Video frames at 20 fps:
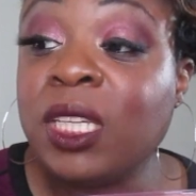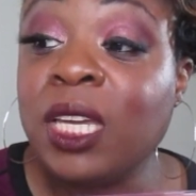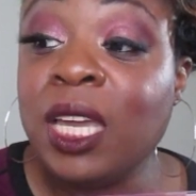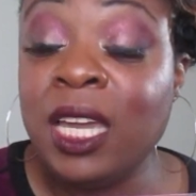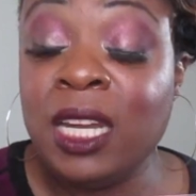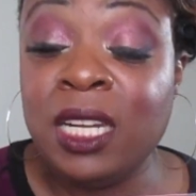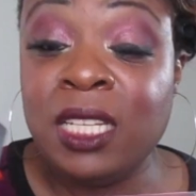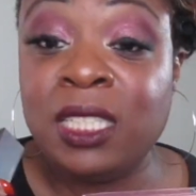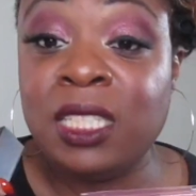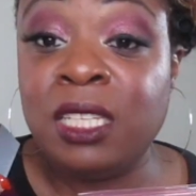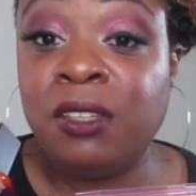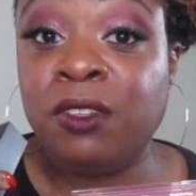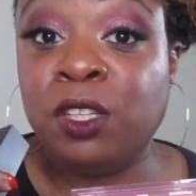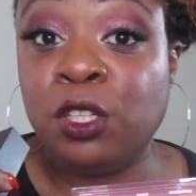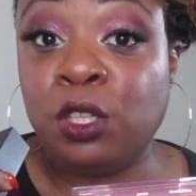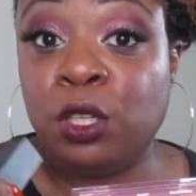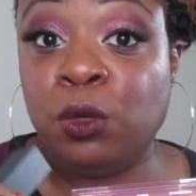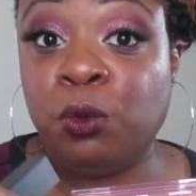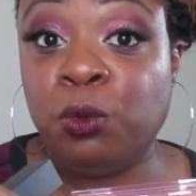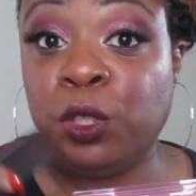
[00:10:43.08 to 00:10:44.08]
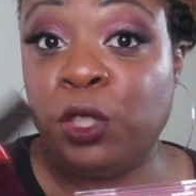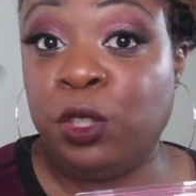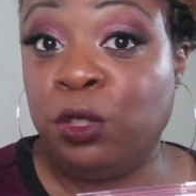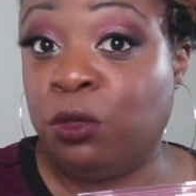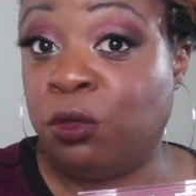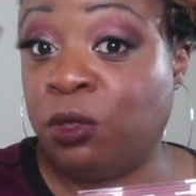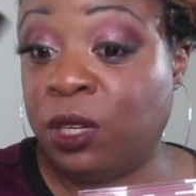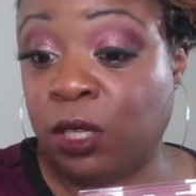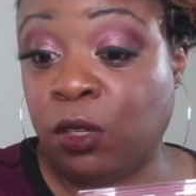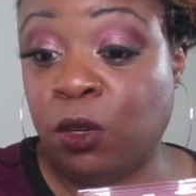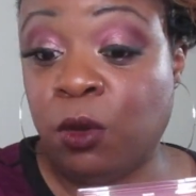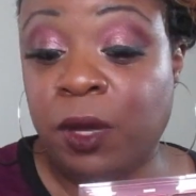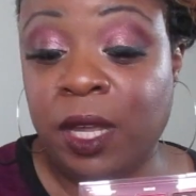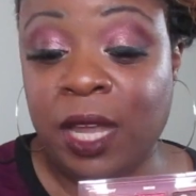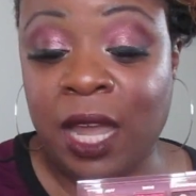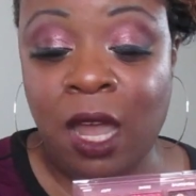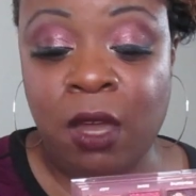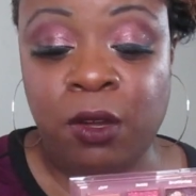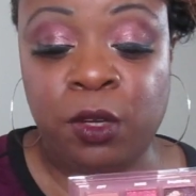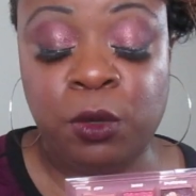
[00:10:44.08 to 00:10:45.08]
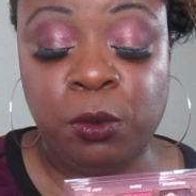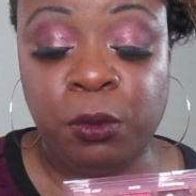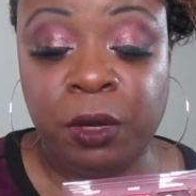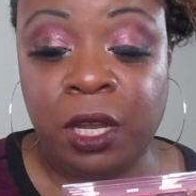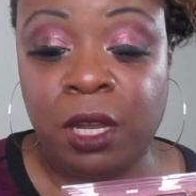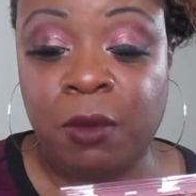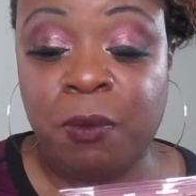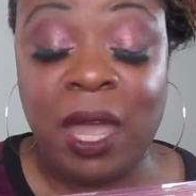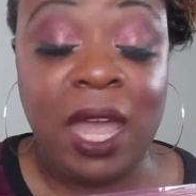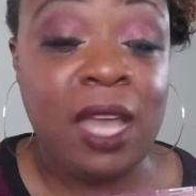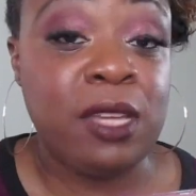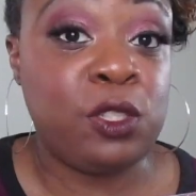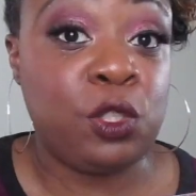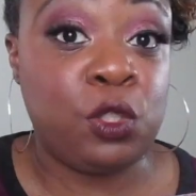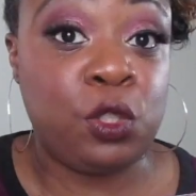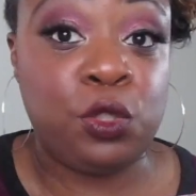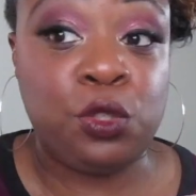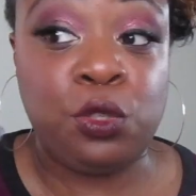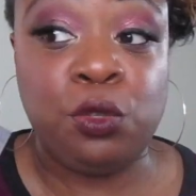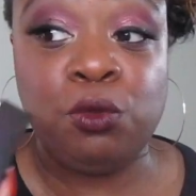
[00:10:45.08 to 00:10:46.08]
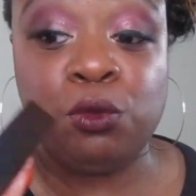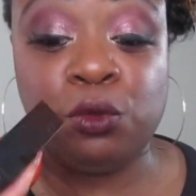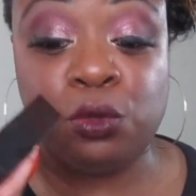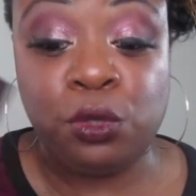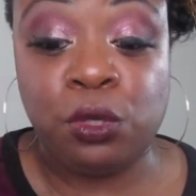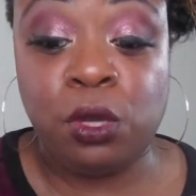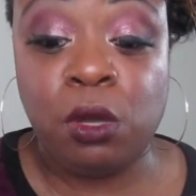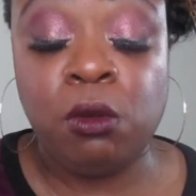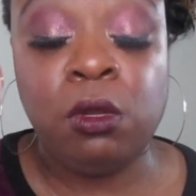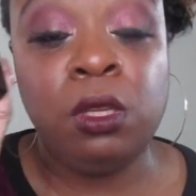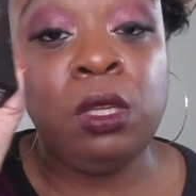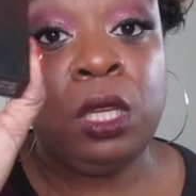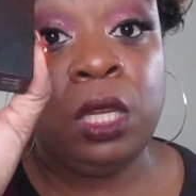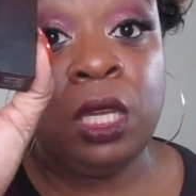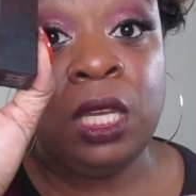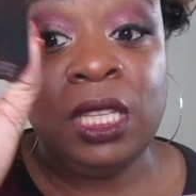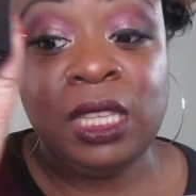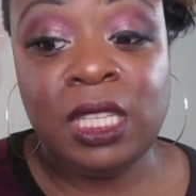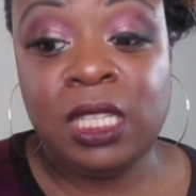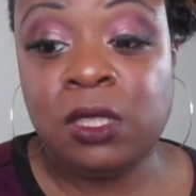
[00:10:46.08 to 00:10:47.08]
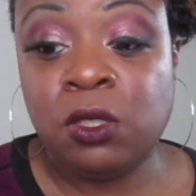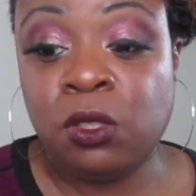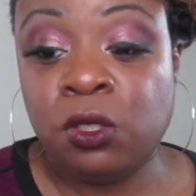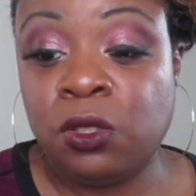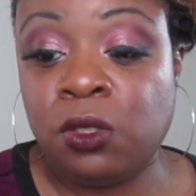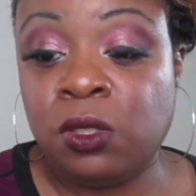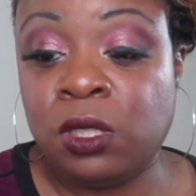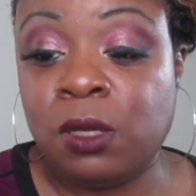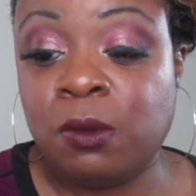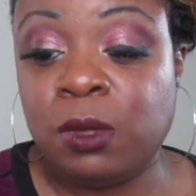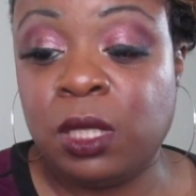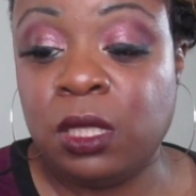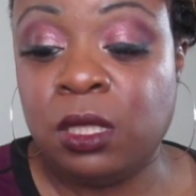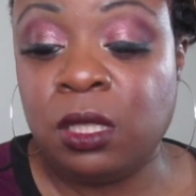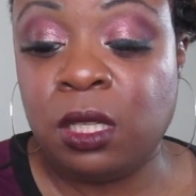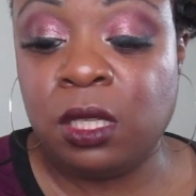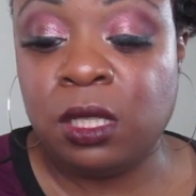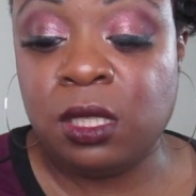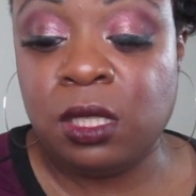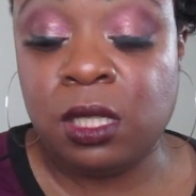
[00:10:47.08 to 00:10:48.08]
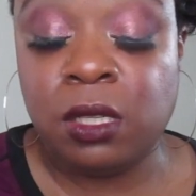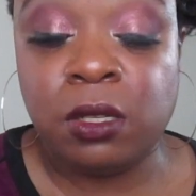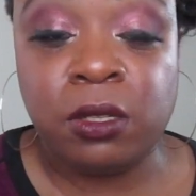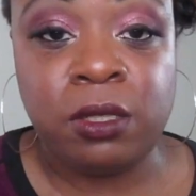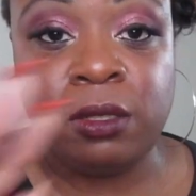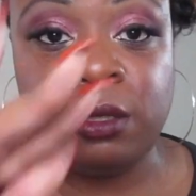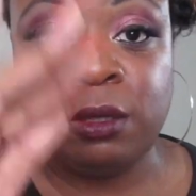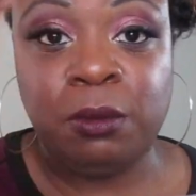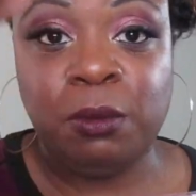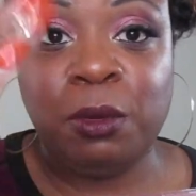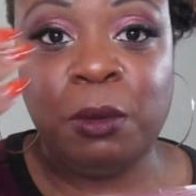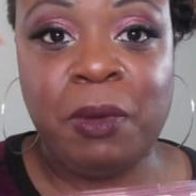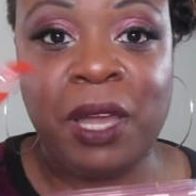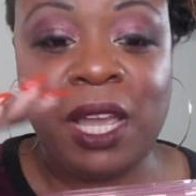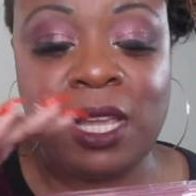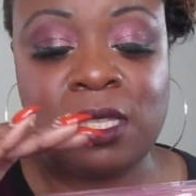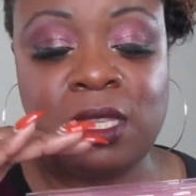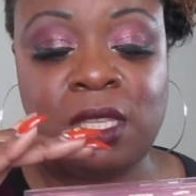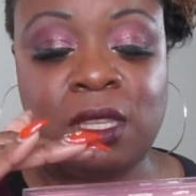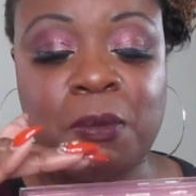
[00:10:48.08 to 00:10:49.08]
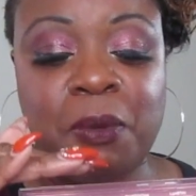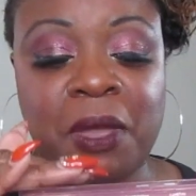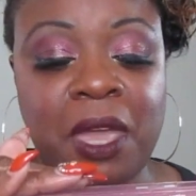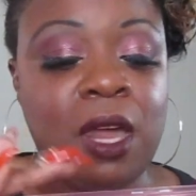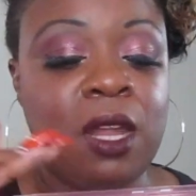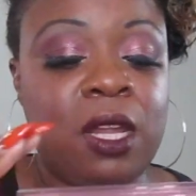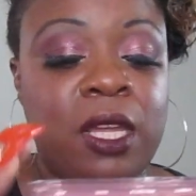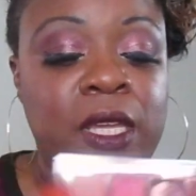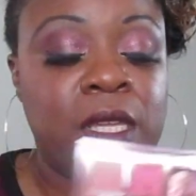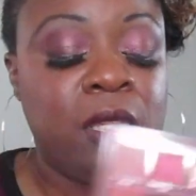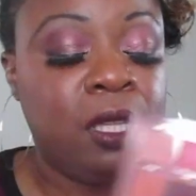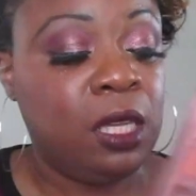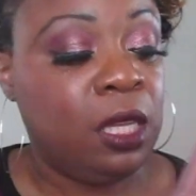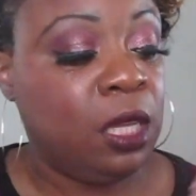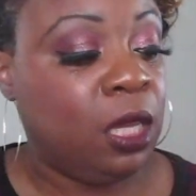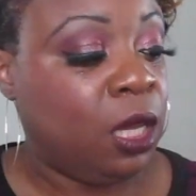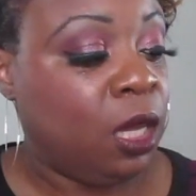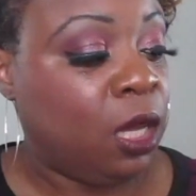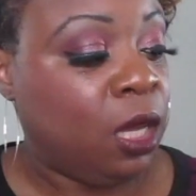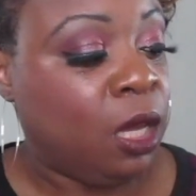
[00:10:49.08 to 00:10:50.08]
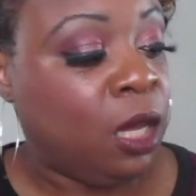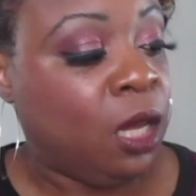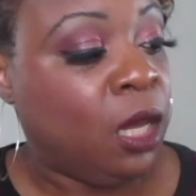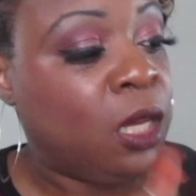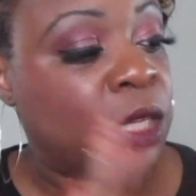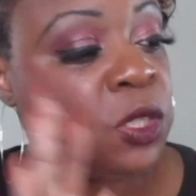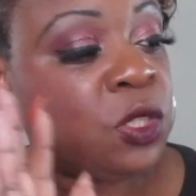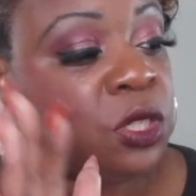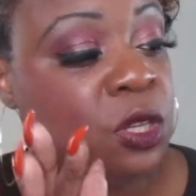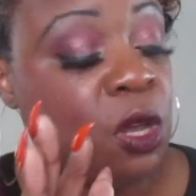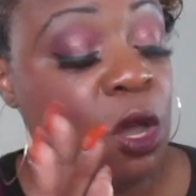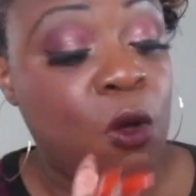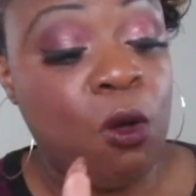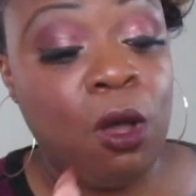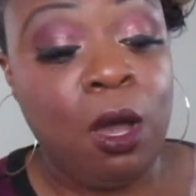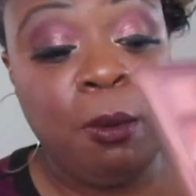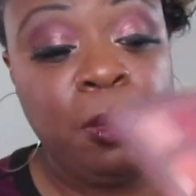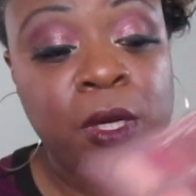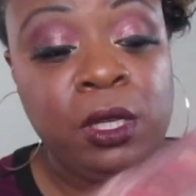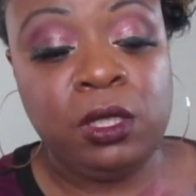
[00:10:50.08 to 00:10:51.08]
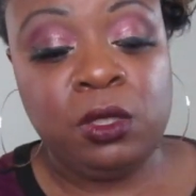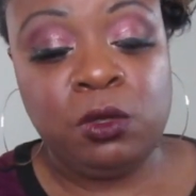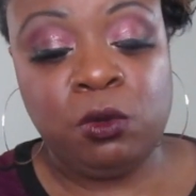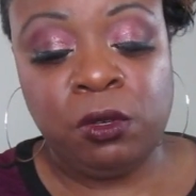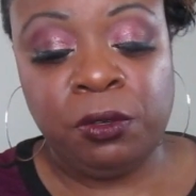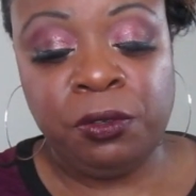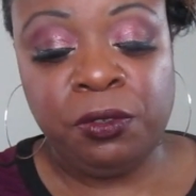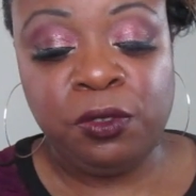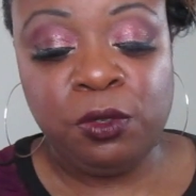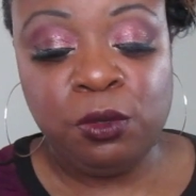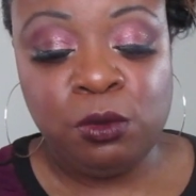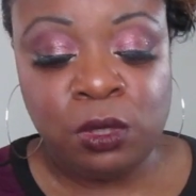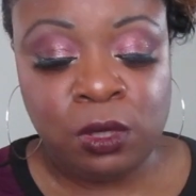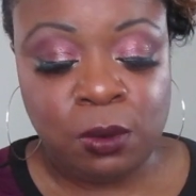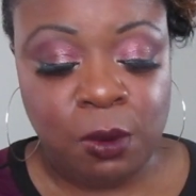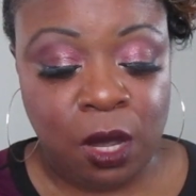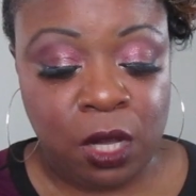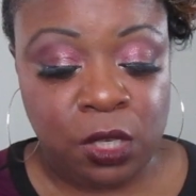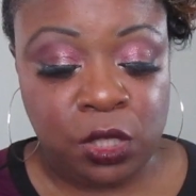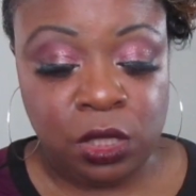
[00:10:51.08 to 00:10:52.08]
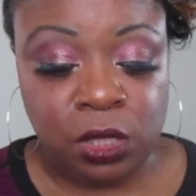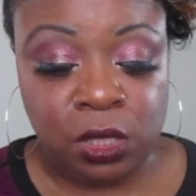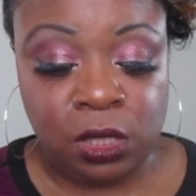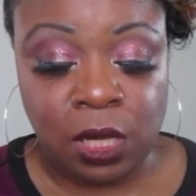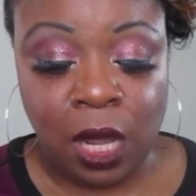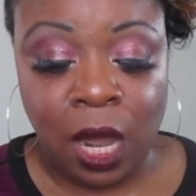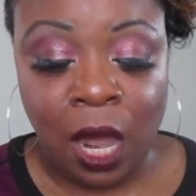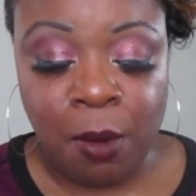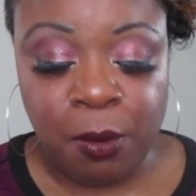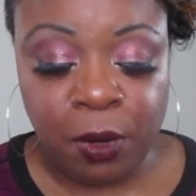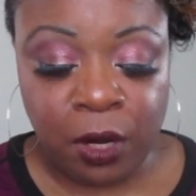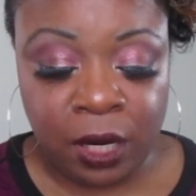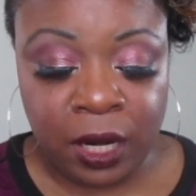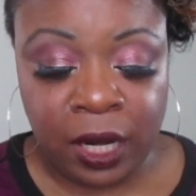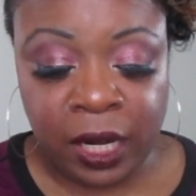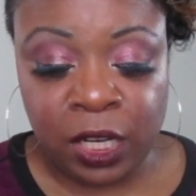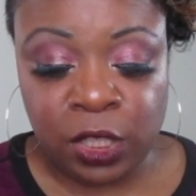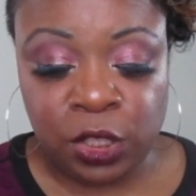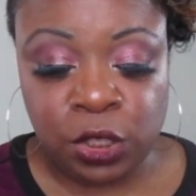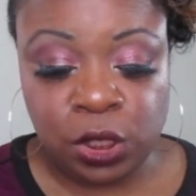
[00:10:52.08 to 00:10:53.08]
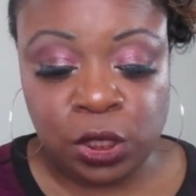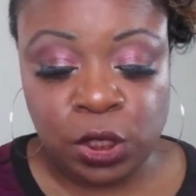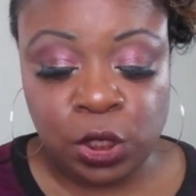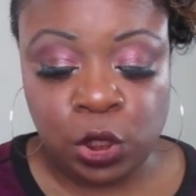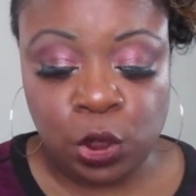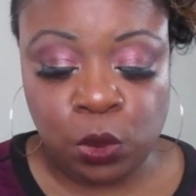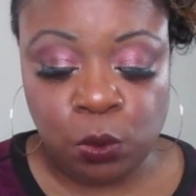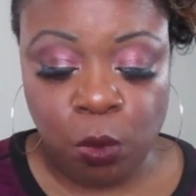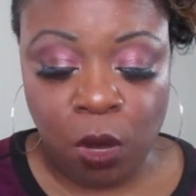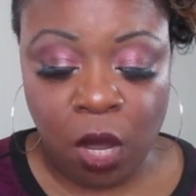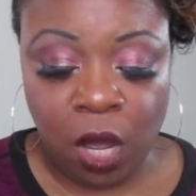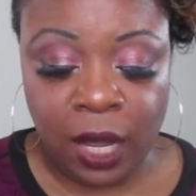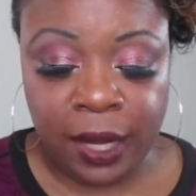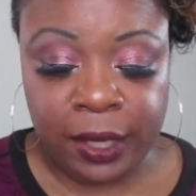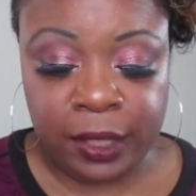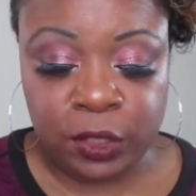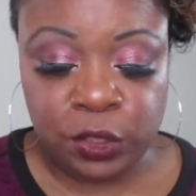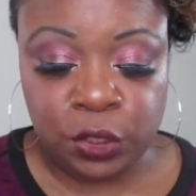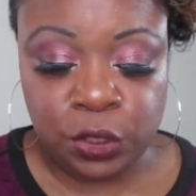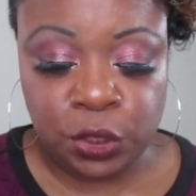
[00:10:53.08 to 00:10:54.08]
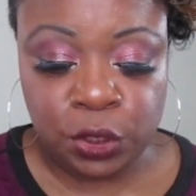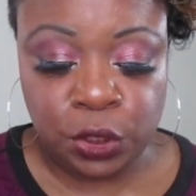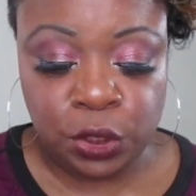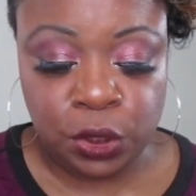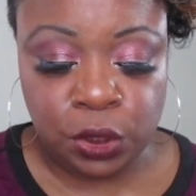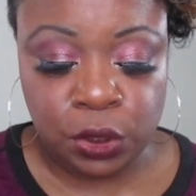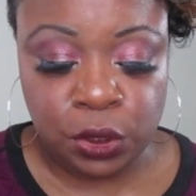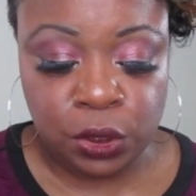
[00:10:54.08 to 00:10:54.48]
And it's even good when you're going out and you're wearing masks too. So that's also something to consider. But back to the palette. So I'm going to do a few swatches. I'm going to actually swatch